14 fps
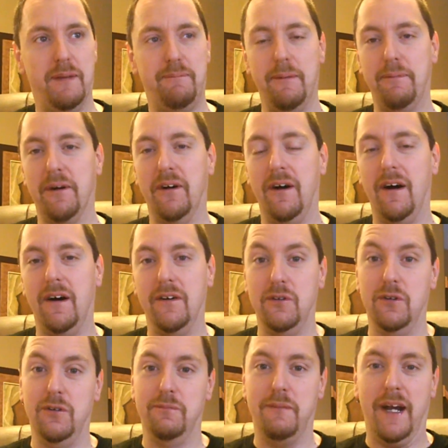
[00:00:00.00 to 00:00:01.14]
the people
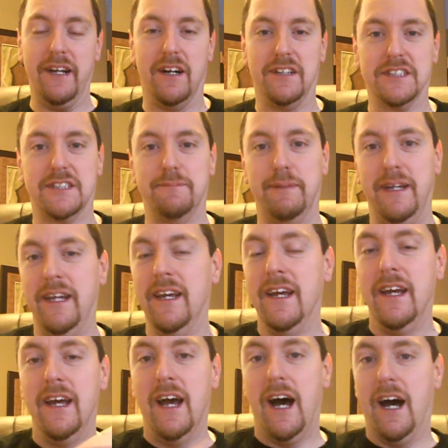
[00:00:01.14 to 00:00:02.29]
who might also be
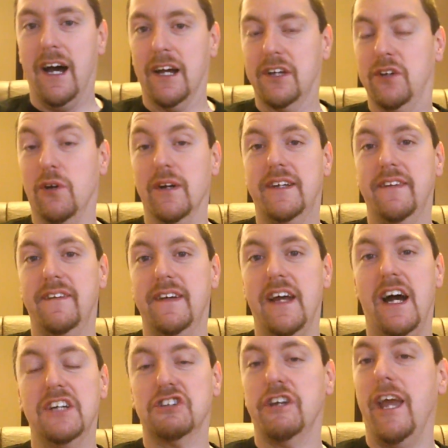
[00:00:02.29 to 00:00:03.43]
going to the
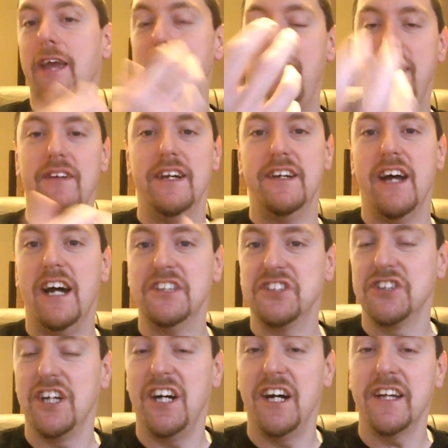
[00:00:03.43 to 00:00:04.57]
Dodger game, having a
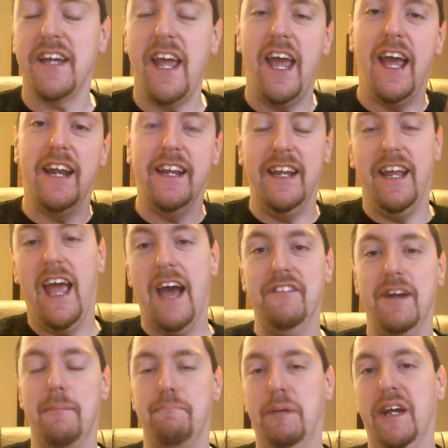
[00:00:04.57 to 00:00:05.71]
Dodger dog, and
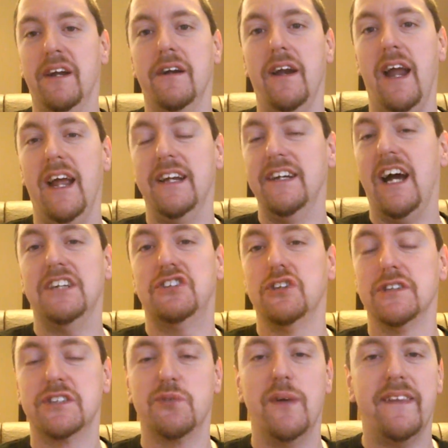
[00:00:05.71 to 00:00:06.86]
having a beer and
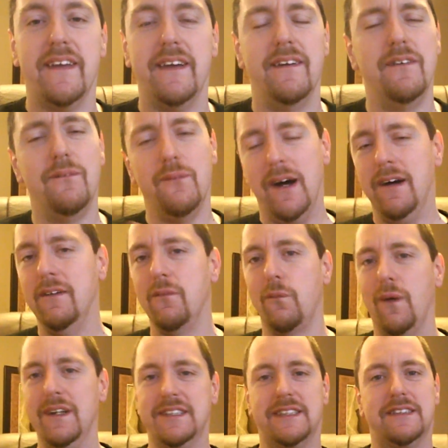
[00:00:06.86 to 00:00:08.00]
nachos with it. Well,
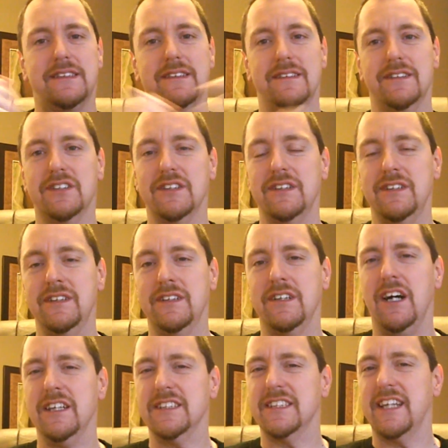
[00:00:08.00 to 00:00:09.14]
what's to
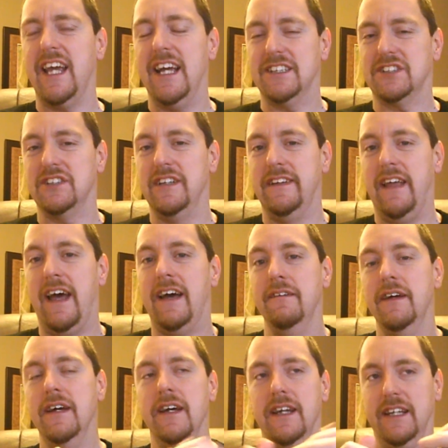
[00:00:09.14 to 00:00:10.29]
cause the cancer in that?
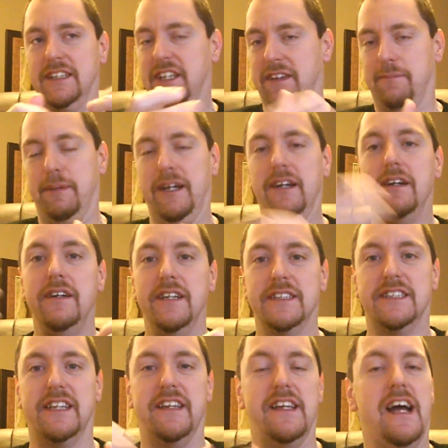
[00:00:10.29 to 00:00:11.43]
Is it the beer?
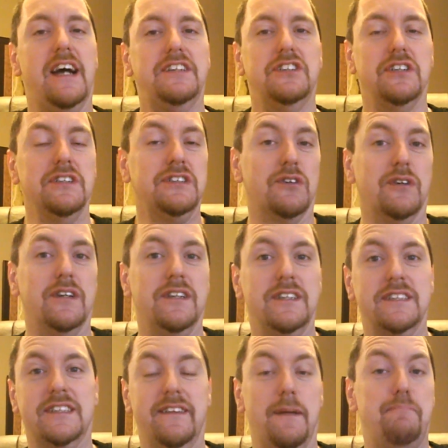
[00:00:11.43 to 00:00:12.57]
Is it the nachos? Or
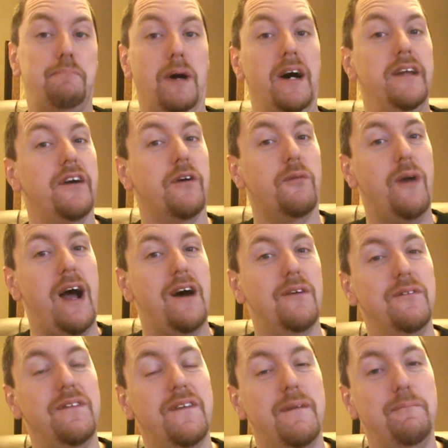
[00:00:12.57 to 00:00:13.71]
is it the bun
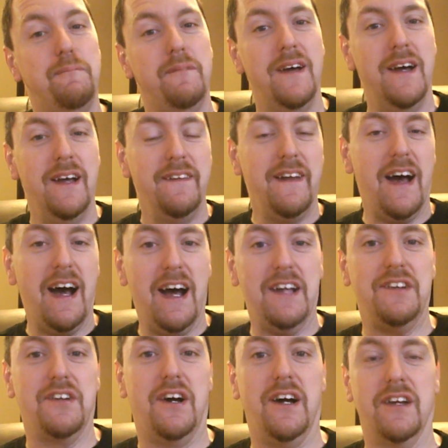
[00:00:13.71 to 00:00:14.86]
around the
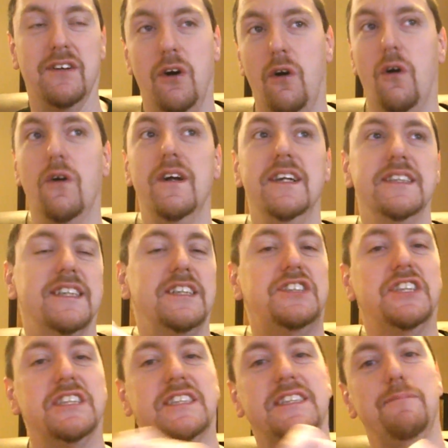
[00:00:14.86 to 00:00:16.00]
hot dog? Or is it
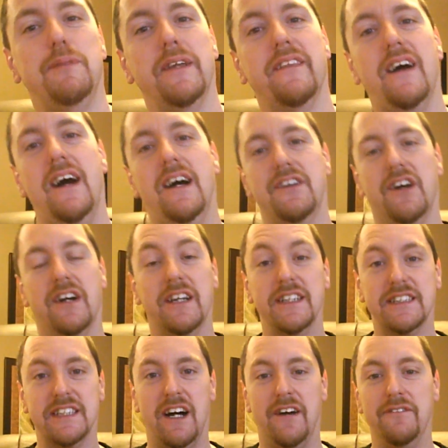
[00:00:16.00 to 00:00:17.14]
just simply the hot dog
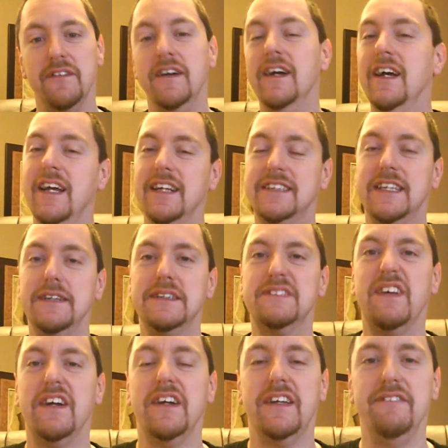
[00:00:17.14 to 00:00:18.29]
itself? It seems
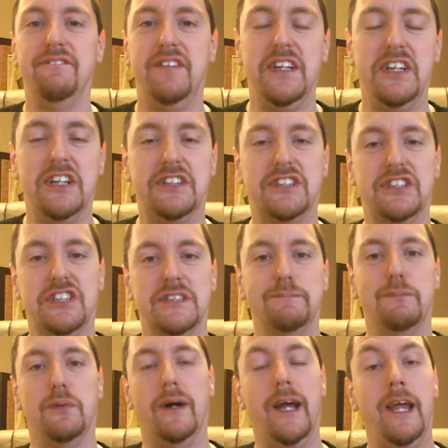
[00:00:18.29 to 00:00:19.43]
very convenient to
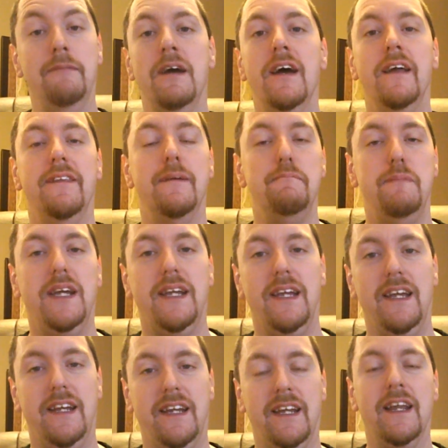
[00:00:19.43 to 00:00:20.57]
just blame the meat
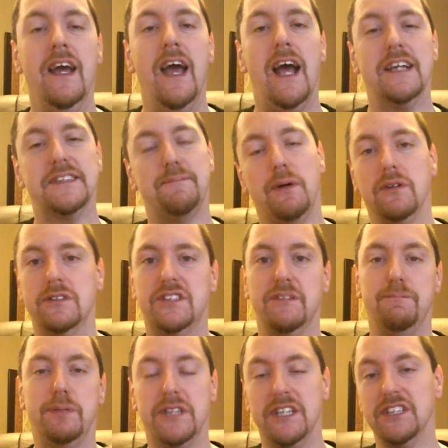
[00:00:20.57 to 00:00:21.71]
eating as opposed to
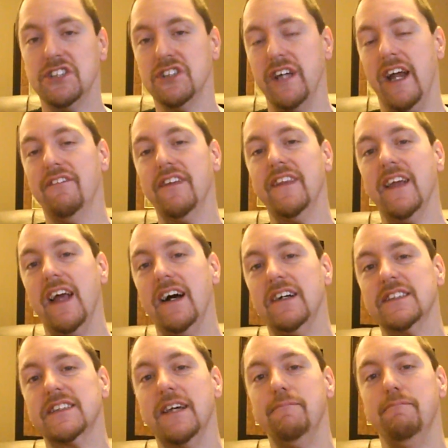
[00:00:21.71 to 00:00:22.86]
potentially everything
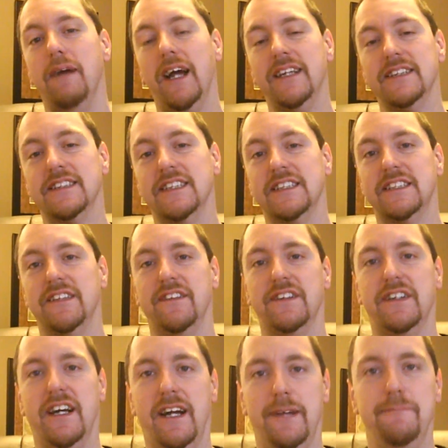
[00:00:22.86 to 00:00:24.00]
else that might exist in their
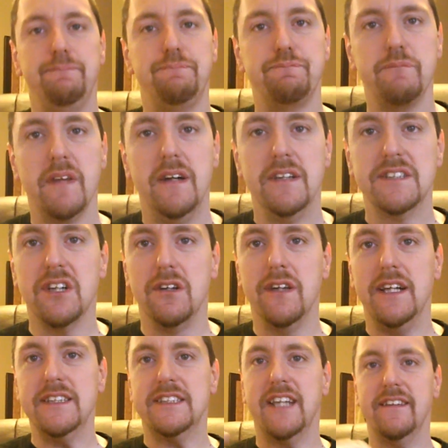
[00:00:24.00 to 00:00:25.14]
diet. So
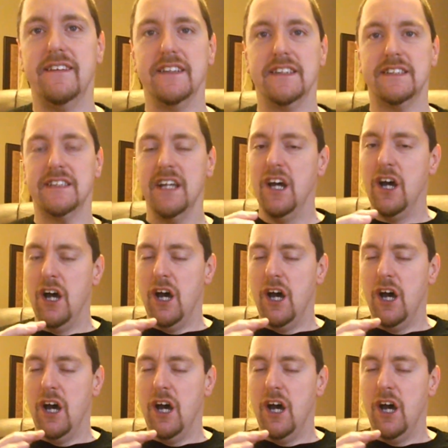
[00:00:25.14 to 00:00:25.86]
let's take this